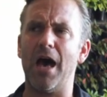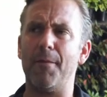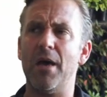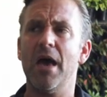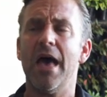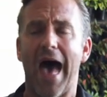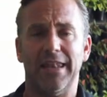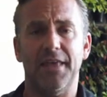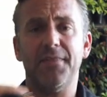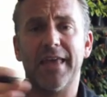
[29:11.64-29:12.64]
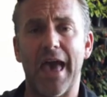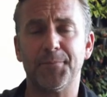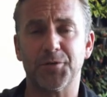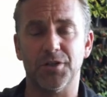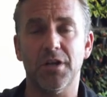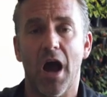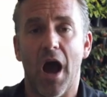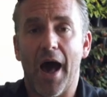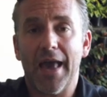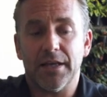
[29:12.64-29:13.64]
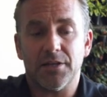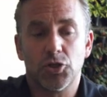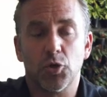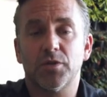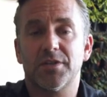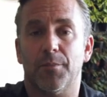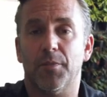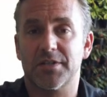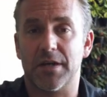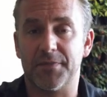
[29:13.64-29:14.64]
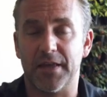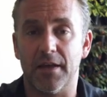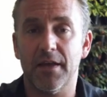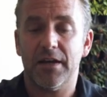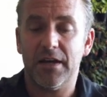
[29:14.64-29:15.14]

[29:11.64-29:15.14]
And in the caption, I taught someone something.